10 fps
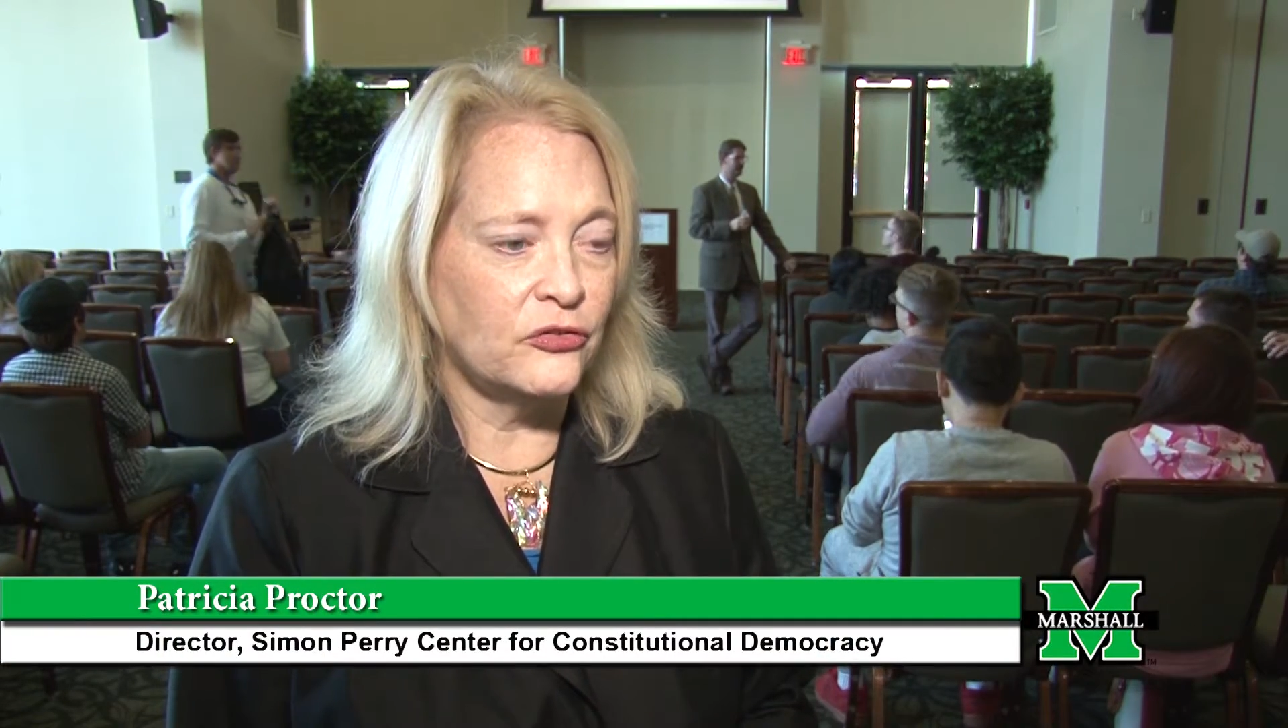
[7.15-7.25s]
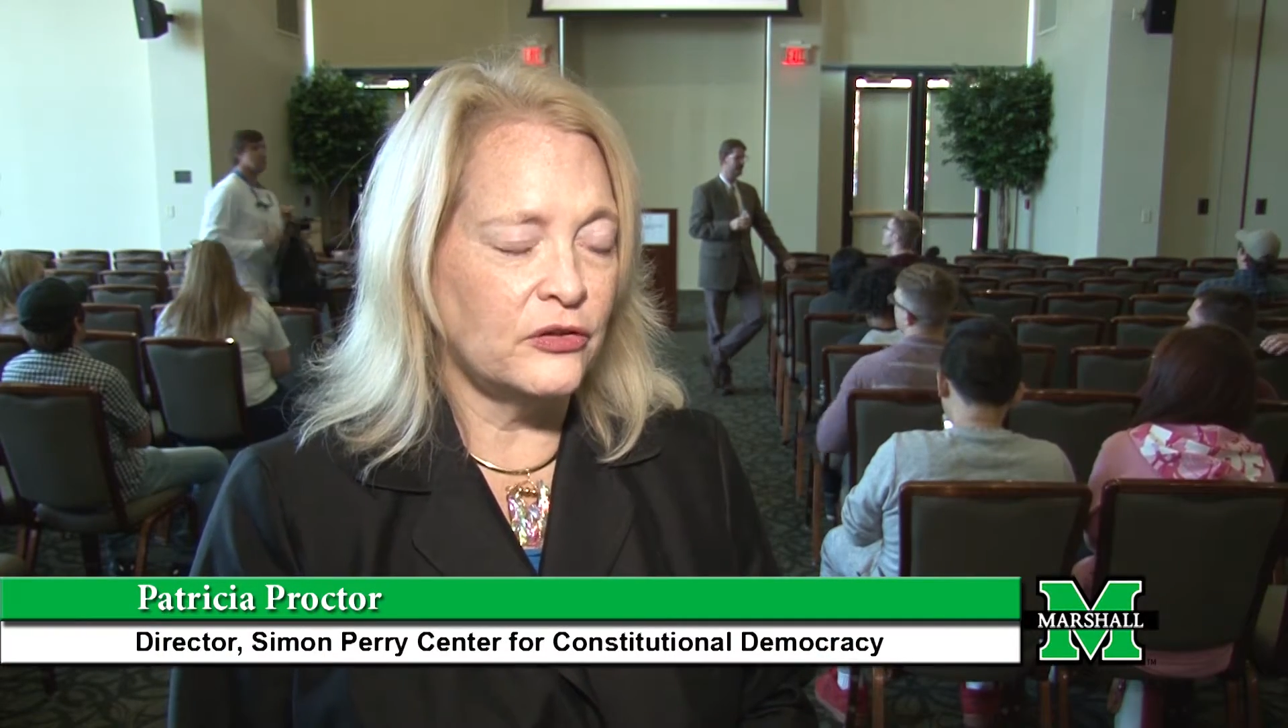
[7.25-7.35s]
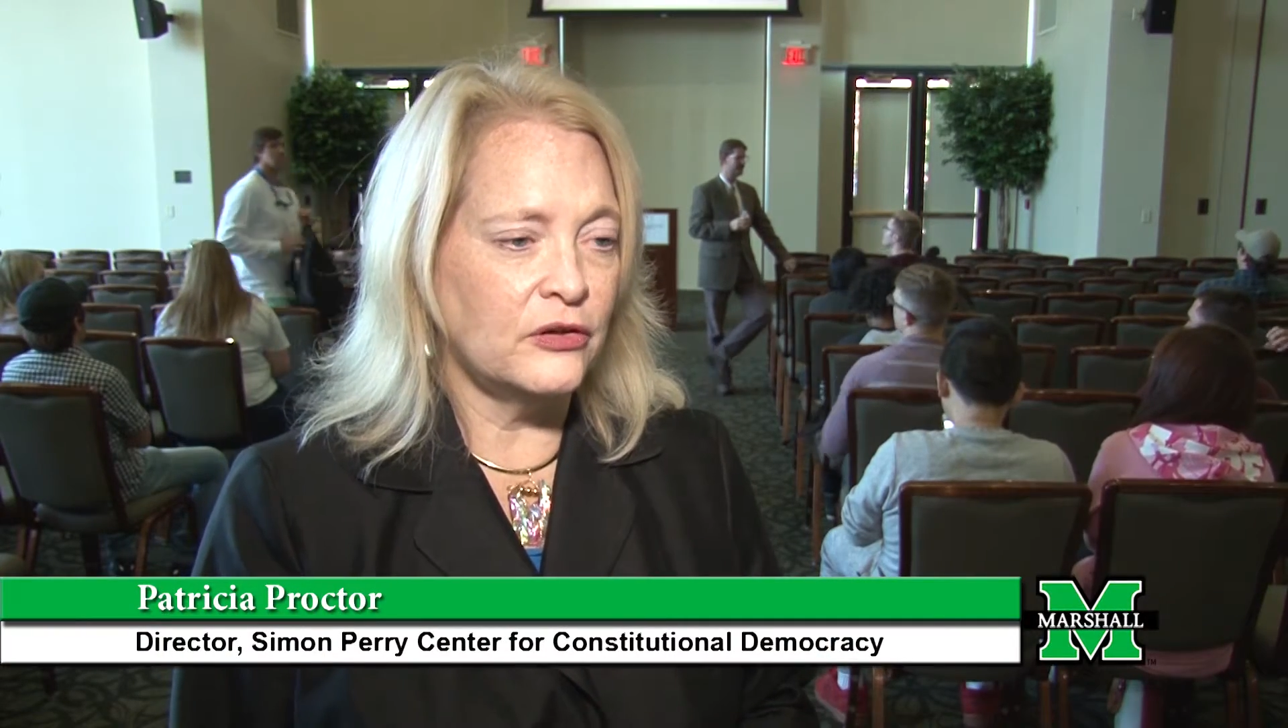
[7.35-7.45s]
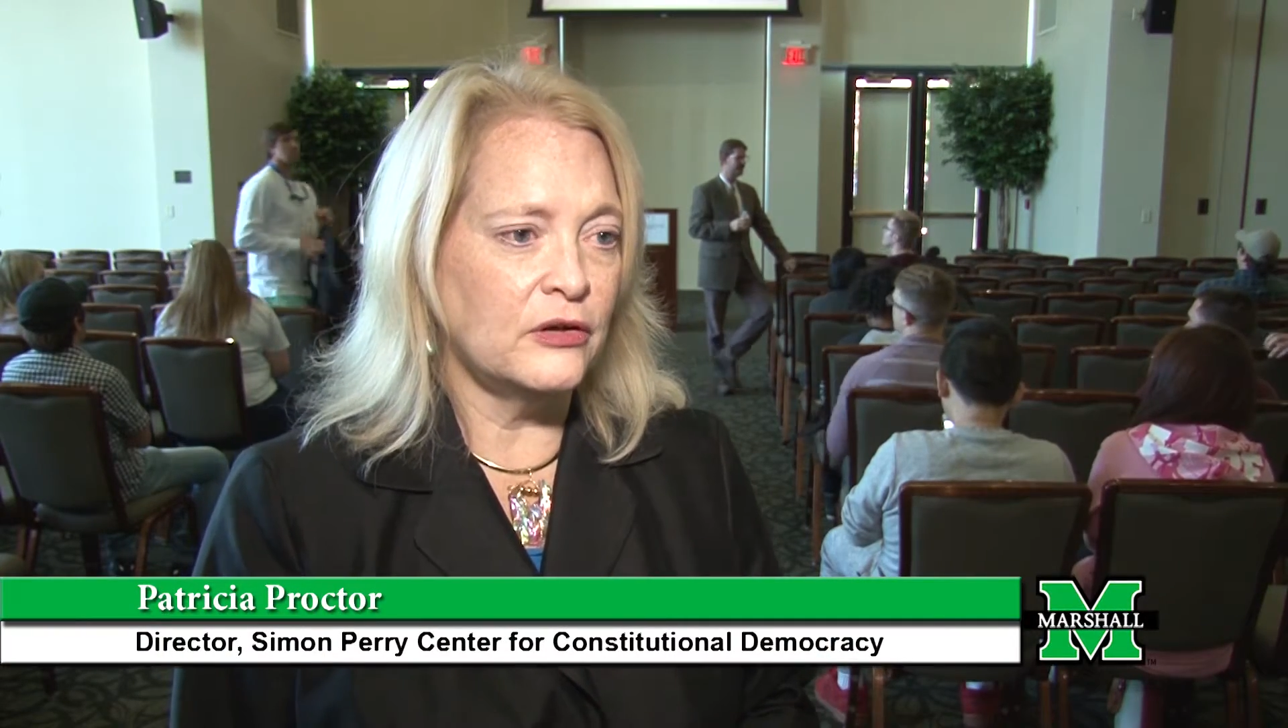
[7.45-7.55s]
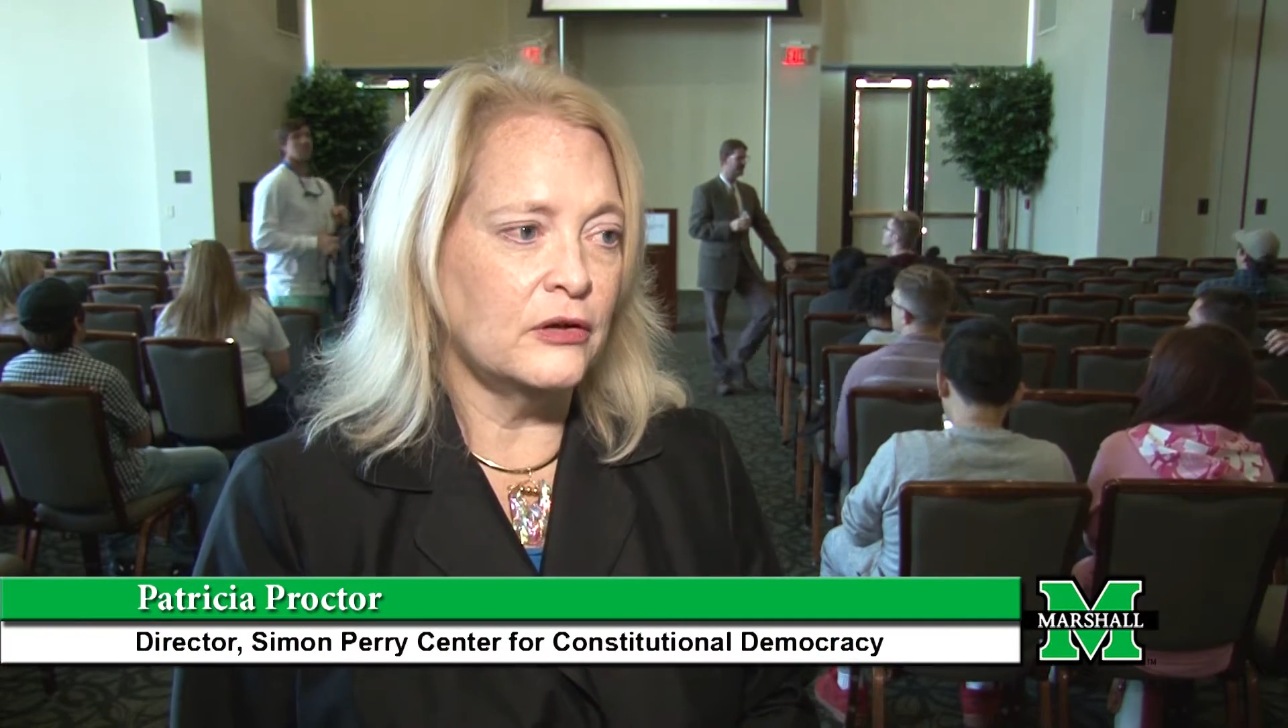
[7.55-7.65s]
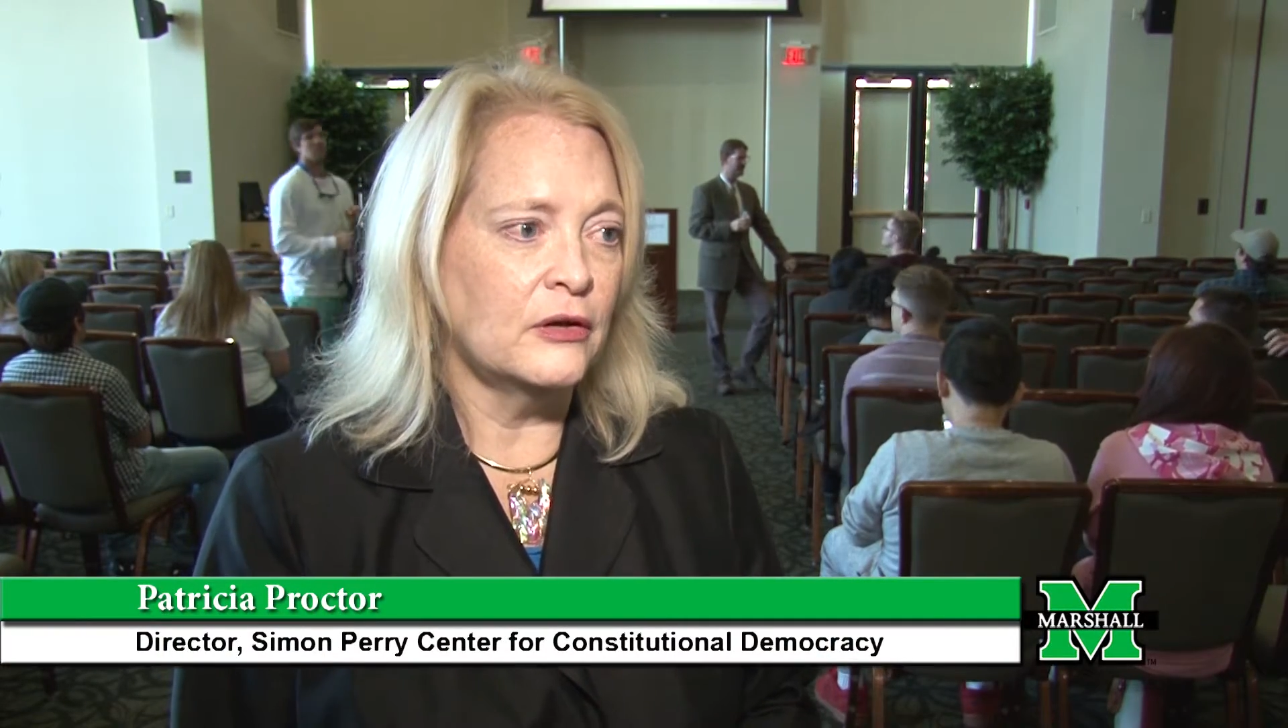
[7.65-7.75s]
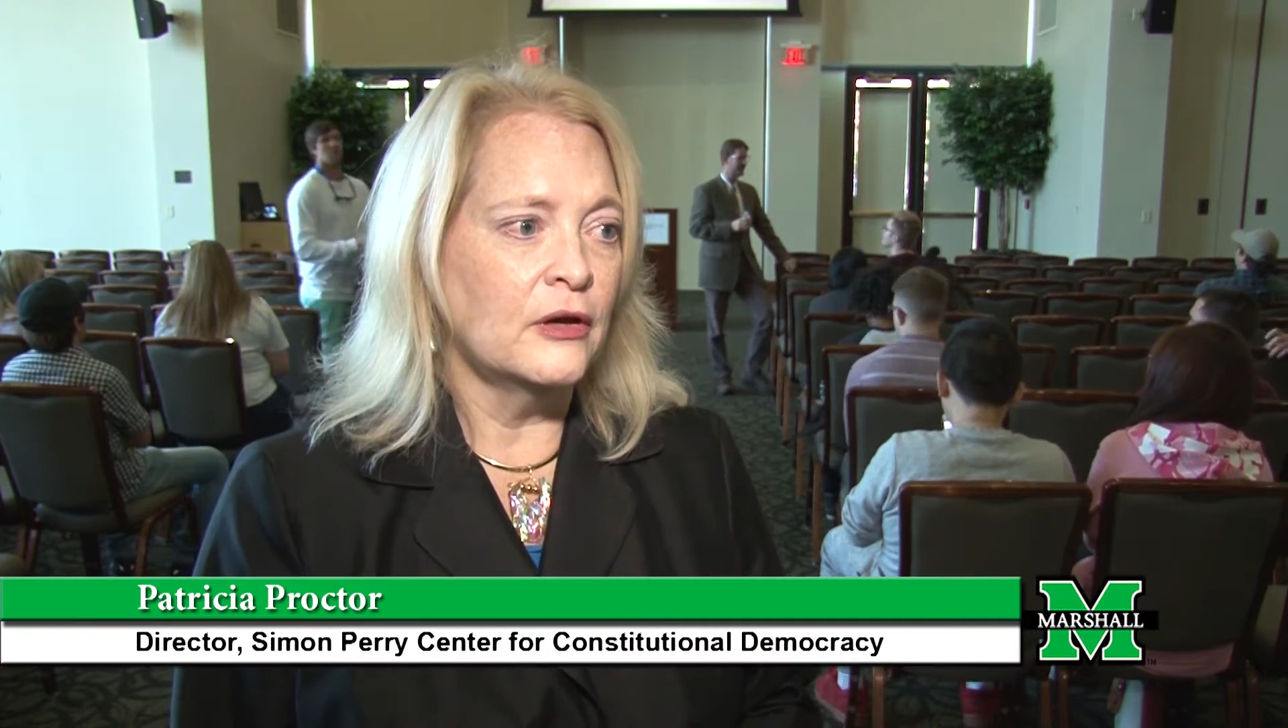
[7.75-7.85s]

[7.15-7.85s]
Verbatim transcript: the